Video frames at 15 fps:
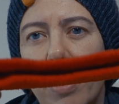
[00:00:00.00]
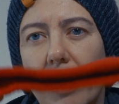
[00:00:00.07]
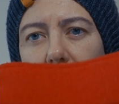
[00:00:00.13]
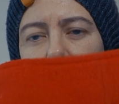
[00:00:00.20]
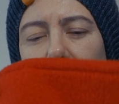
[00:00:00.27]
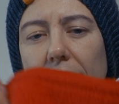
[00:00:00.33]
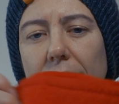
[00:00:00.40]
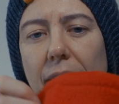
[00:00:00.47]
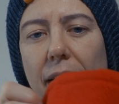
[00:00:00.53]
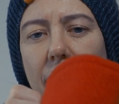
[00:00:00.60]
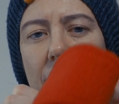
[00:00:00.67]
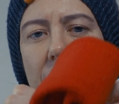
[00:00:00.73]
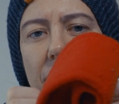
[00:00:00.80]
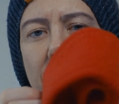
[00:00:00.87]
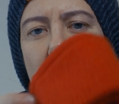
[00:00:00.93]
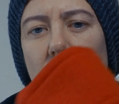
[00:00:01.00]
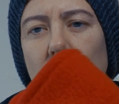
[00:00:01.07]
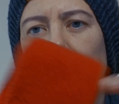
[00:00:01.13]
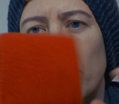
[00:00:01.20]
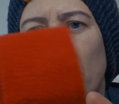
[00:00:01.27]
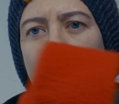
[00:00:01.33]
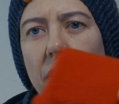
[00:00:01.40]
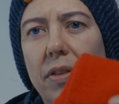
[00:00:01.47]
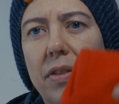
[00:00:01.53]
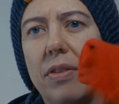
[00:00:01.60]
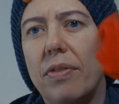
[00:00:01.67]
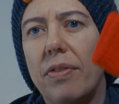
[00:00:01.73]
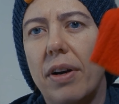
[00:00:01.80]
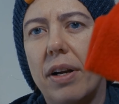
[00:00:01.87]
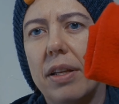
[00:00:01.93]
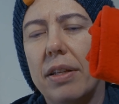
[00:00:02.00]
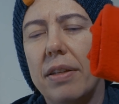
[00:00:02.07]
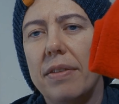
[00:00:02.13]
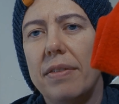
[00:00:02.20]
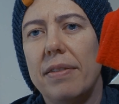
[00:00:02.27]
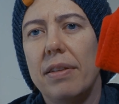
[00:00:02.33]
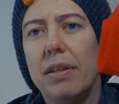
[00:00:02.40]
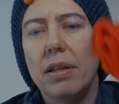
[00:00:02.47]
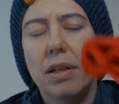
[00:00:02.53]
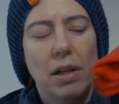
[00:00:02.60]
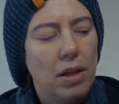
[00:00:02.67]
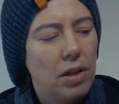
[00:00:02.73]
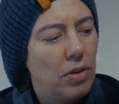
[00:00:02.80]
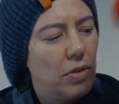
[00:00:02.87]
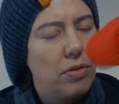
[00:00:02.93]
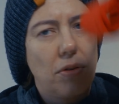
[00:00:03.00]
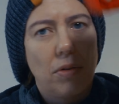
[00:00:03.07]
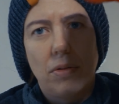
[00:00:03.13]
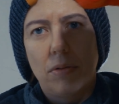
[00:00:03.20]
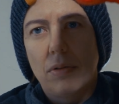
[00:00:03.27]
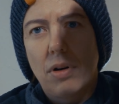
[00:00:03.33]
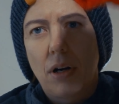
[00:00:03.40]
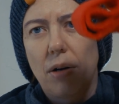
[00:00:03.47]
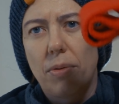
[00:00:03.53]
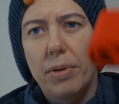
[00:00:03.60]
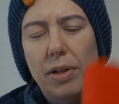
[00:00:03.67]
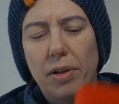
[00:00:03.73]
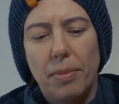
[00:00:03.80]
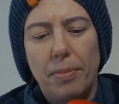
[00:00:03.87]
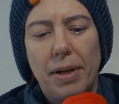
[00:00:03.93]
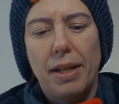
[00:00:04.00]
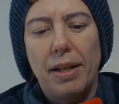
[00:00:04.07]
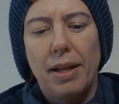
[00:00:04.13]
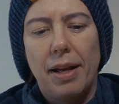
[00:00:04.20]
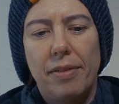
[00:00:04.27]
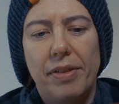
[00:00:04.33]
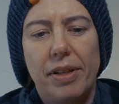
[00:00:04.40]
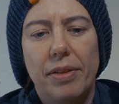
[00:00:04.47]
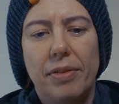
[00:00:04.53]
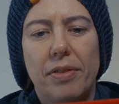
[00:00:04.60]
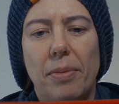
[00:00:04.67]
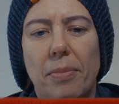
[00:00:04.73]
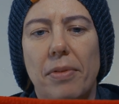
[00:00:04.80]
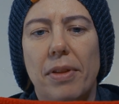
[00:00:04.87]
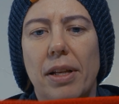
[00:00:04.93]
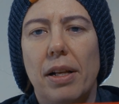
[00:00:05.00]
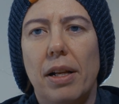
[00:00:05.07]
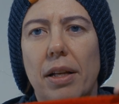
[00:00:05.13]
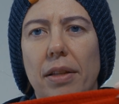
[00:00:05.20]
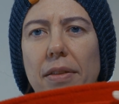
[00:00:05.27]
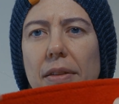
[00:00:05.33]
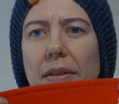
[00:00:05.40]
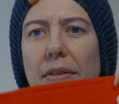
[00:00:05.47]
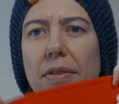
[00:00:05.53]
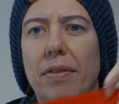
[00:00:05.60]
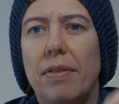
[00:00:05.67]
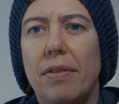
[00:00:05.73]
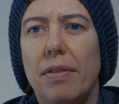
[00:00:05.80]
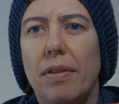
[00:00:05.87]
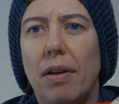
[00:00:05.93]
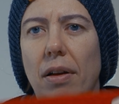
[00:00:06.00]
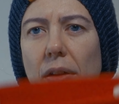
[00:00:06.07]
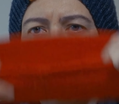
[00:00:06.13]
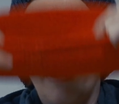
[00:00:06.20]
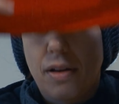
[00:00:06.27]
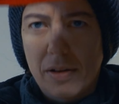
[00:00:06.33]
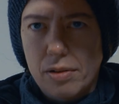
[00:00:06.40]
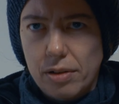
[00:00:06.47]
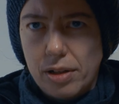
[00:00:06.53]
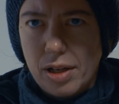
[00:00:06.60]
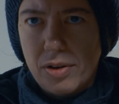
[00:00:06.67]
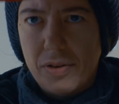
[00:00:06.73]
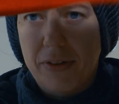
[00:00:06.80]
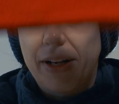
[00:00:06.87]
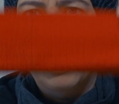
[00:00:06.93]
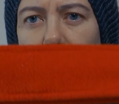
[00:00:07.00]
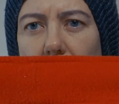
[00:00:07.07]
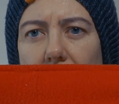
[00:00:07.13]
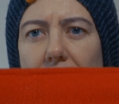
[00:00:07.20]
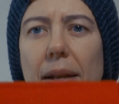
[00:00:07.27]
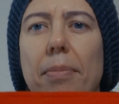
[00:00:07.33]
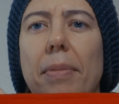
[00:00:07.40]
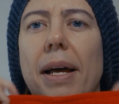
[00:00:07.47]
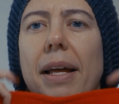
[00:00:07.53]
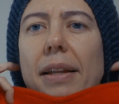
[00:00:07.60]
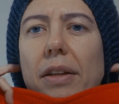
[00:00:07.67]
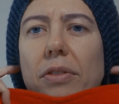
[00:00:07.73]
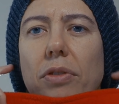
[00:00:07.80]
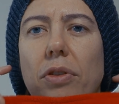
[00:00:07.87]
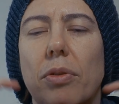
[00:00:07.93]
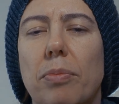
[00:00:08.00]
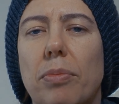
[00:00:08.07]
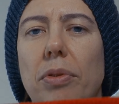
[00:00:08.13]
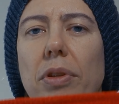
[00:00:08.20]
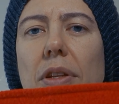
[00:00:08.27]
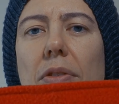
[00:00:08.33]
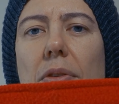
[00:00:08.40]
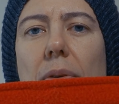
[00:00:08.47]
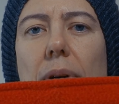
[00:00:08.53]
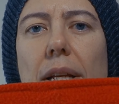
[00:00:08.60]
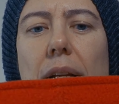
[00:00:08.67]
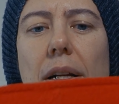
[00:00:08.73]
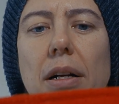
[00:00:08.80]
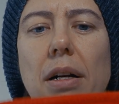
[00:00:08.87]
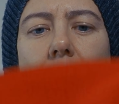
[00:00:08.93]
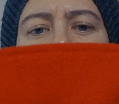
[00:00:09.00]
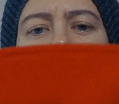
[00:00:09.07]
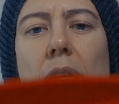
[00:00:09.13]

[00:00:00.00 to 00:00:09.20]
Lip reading: I can take that out if I'm too hot. It's very easy. So I recommend having something like this. kind of like a handbag that you can put in your ear.